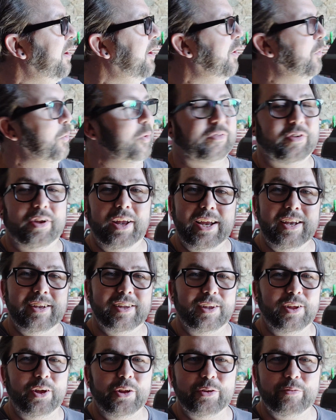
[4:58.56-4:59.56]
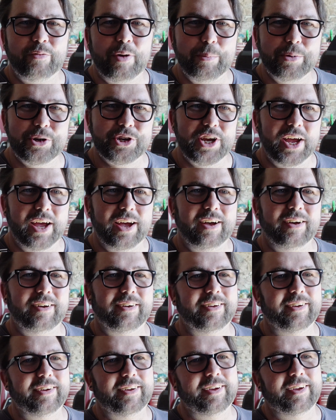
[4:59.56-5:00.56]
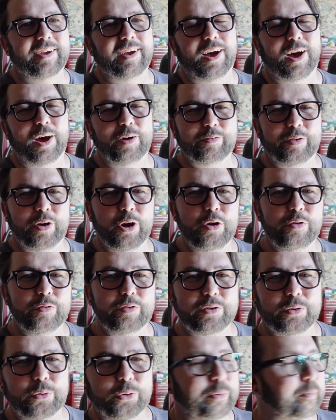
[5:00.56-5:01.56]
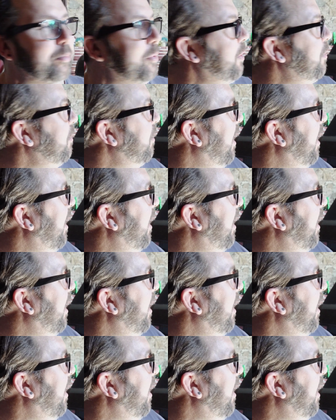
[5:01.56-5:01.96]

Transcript: we've cleaned a lot of the rubbish out. I've hoovered all the boot